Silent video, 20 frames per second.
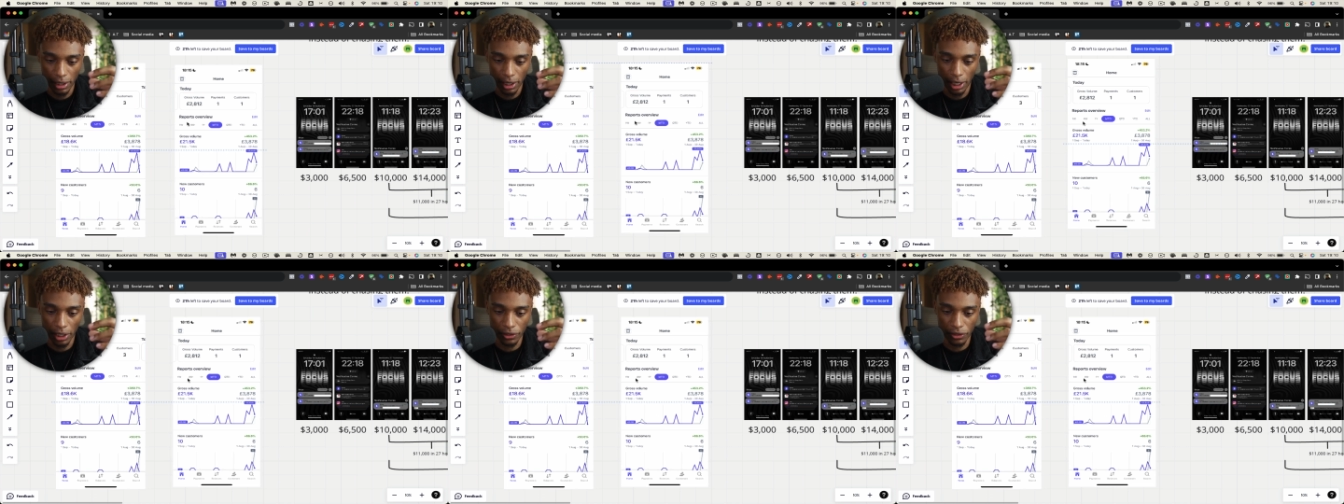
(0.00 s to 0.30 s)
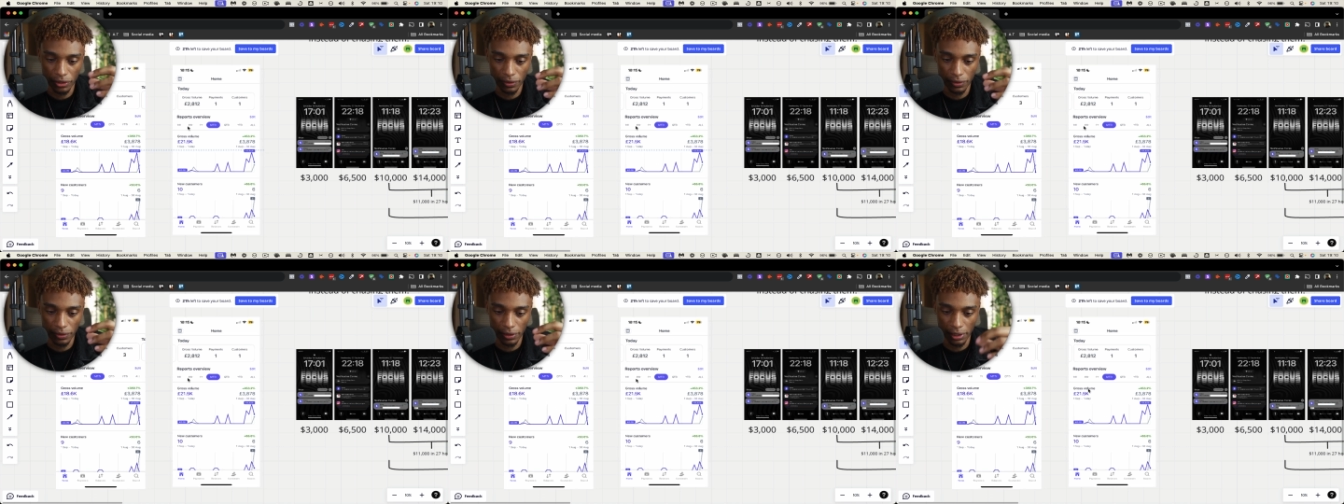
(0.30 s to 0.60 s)
As
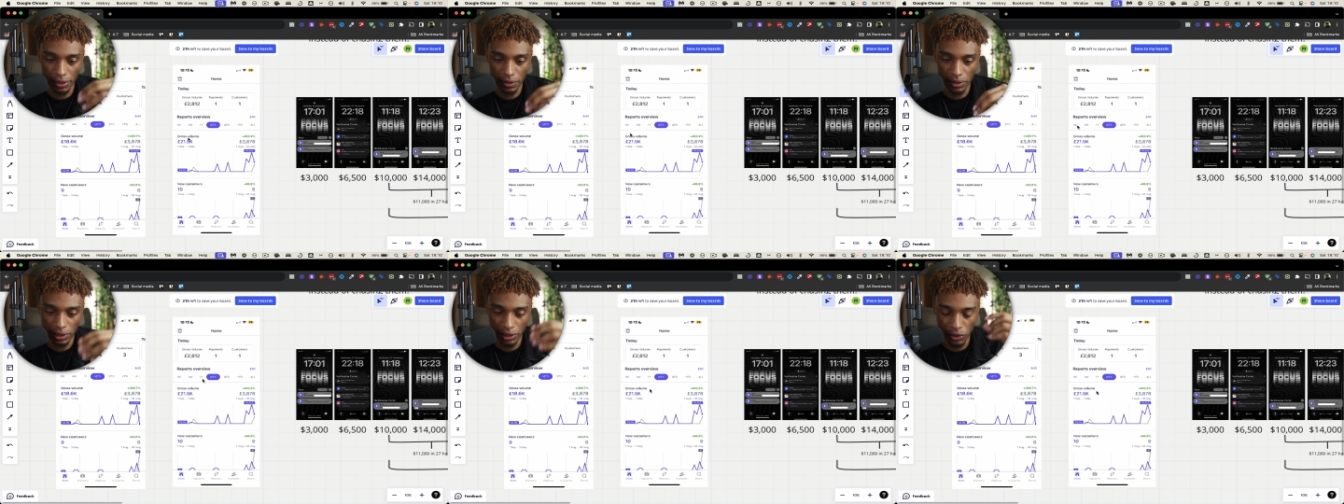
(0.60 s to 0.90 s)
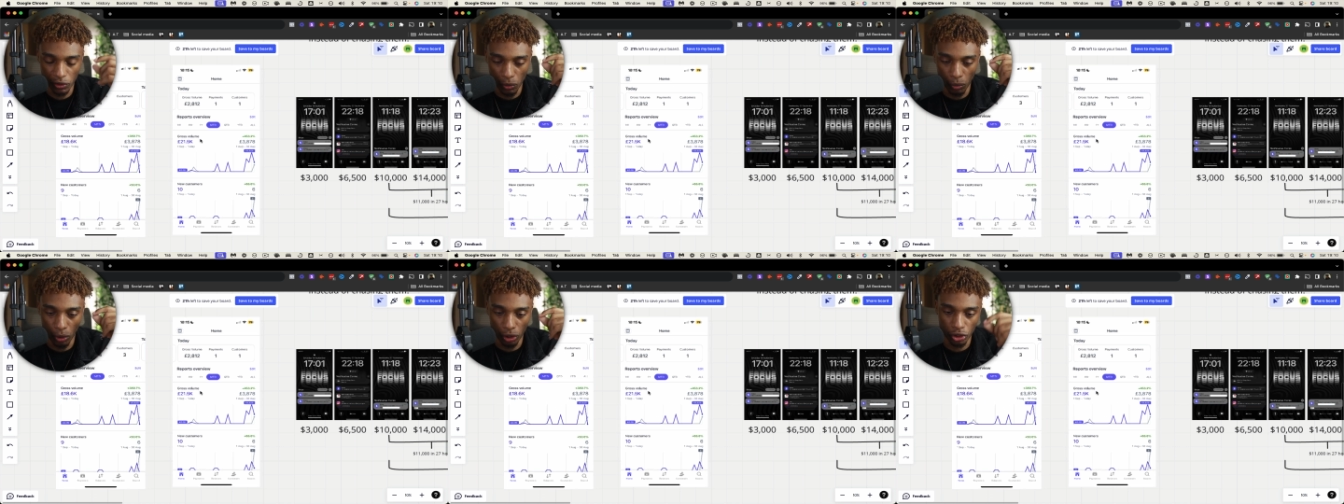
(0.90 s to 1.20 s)
you can see, this is
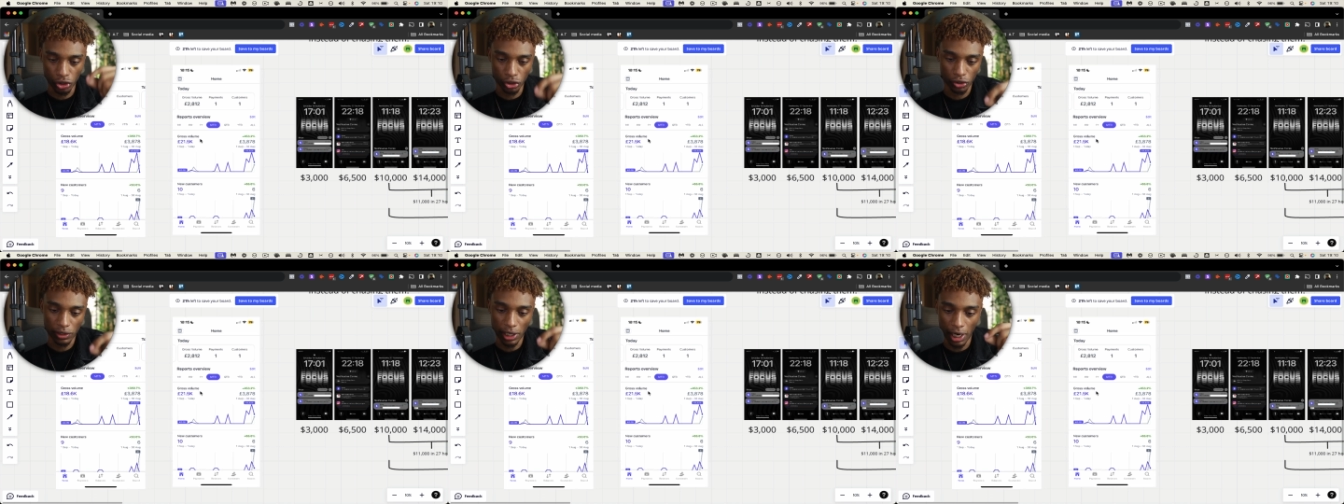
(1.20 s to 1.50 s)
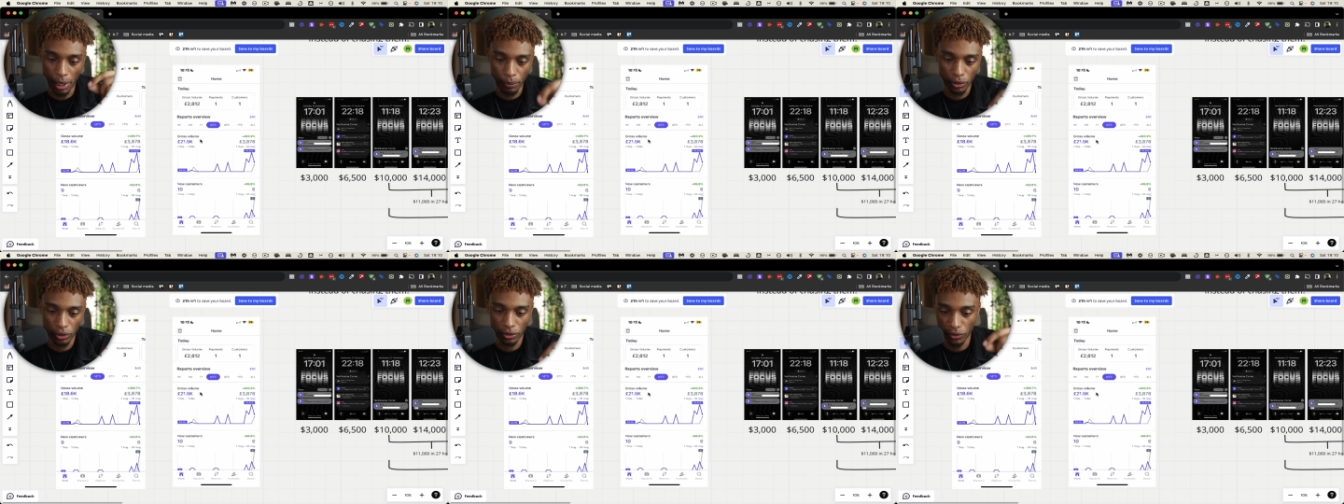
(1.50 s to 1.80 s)
literally what just
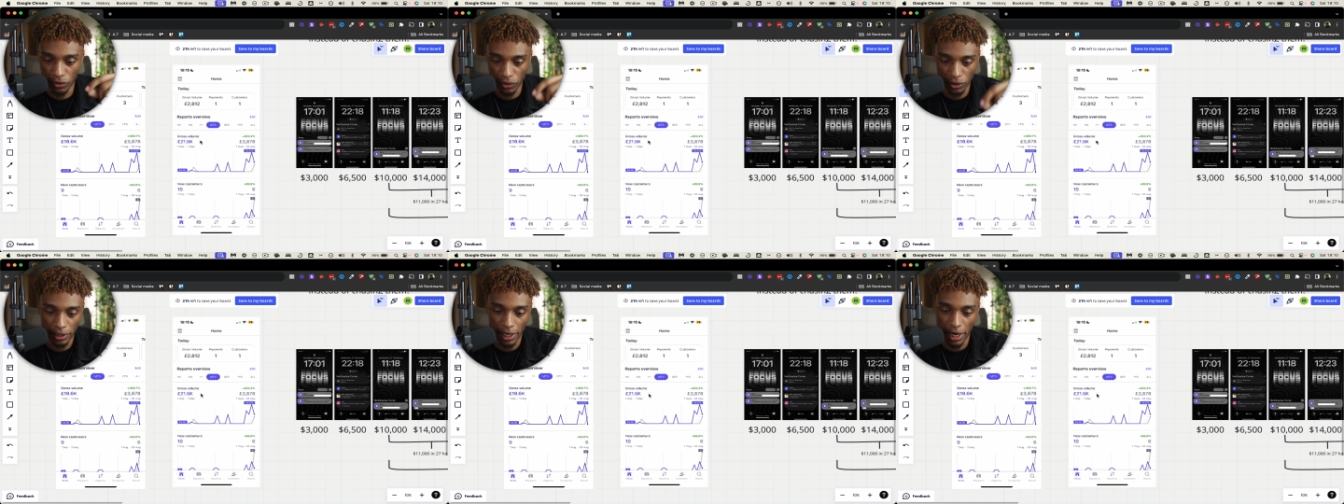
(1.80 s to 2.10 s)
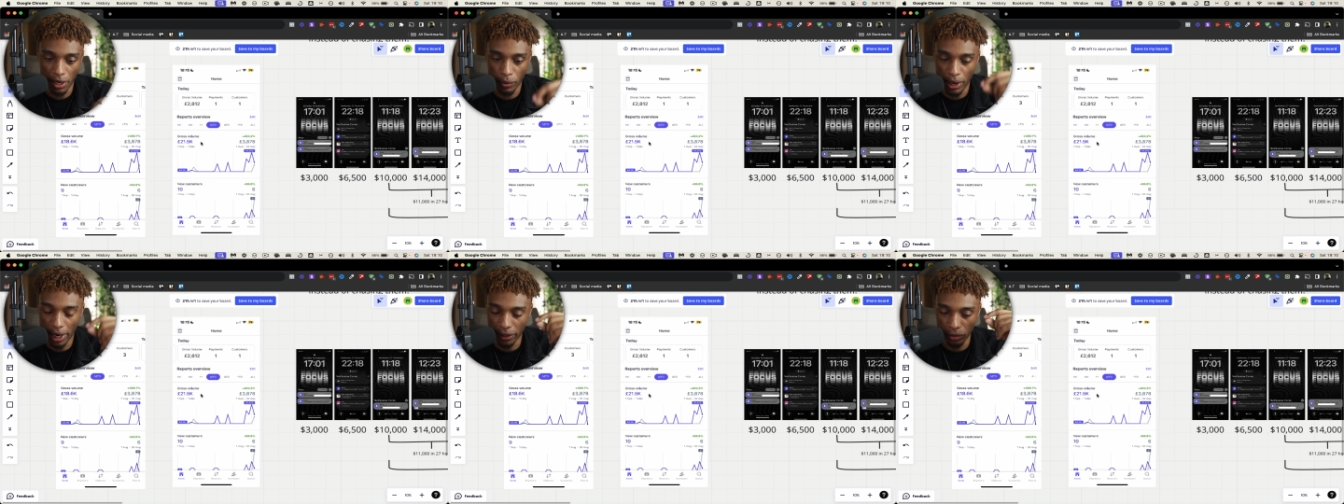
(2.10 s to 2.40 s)
happened
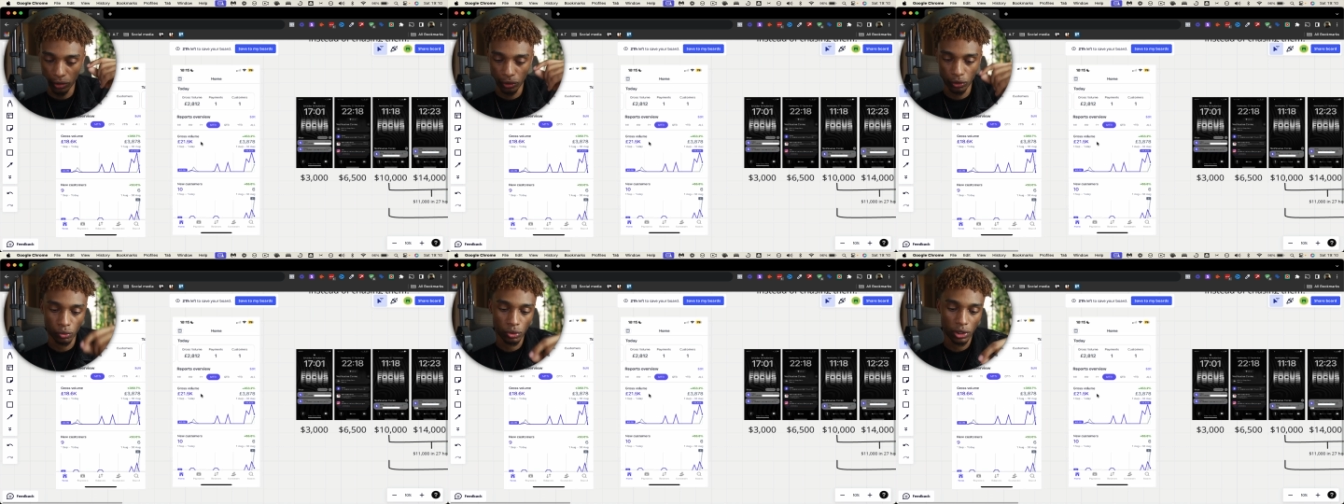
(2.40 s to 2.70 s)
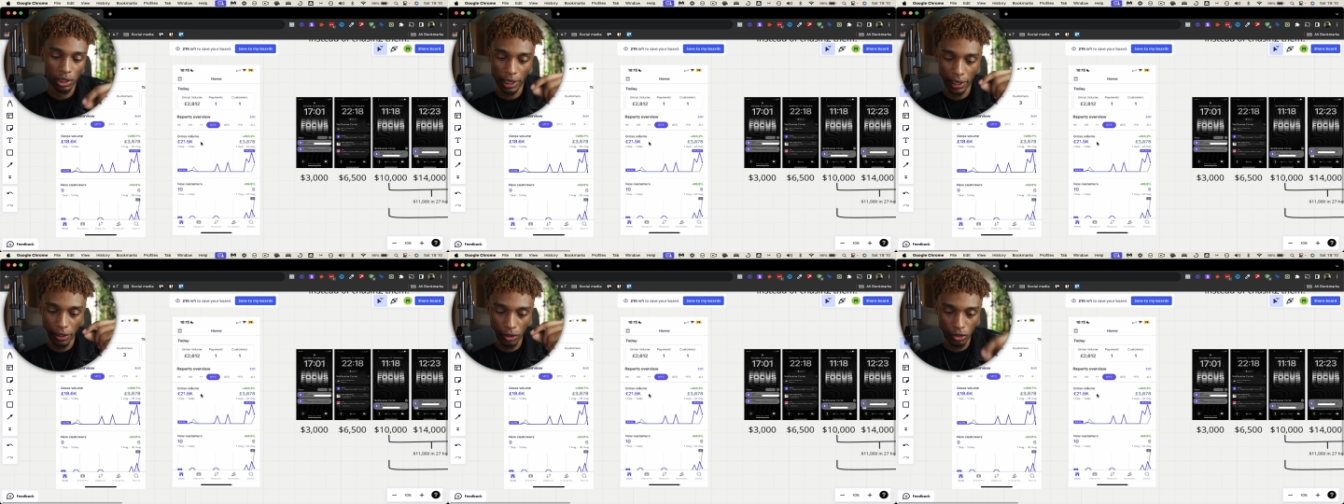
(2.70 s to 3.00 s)
today. We had a new
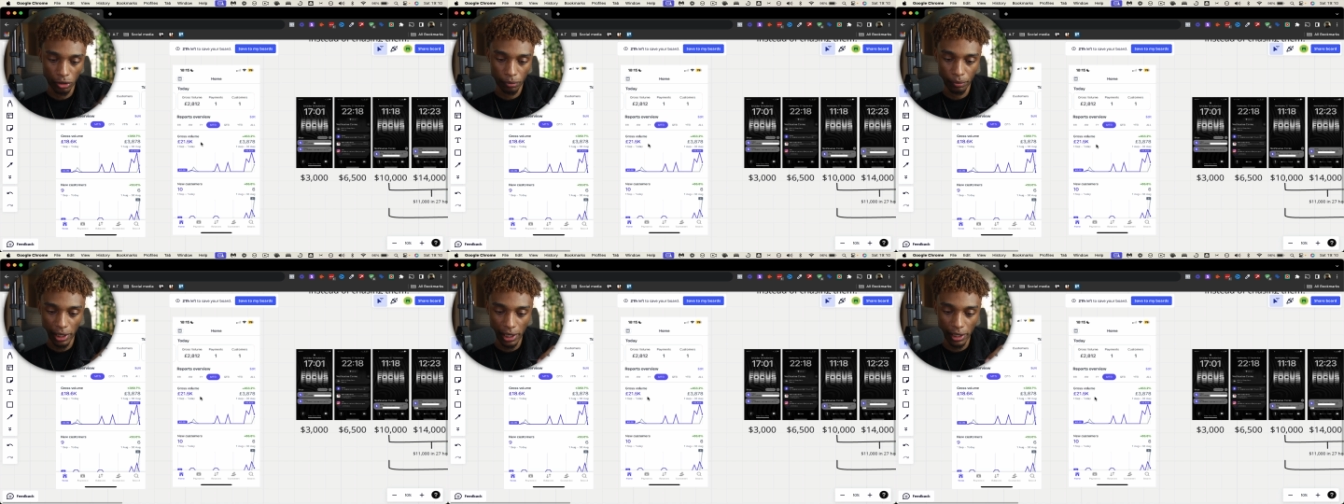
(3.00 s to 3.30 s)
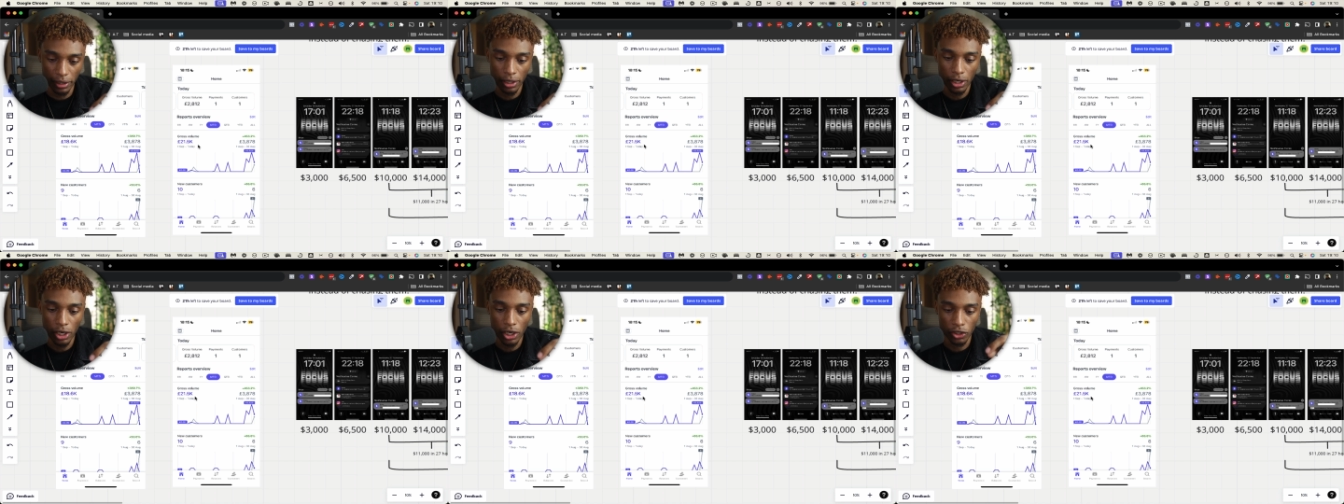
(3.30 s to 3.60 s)
client come
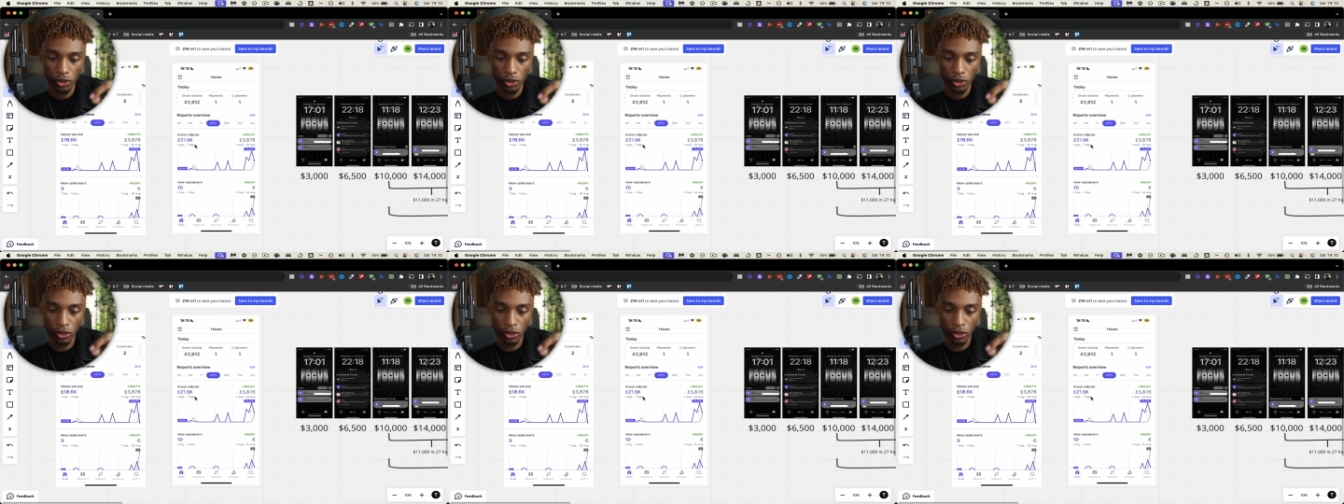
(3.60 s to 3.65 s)
in.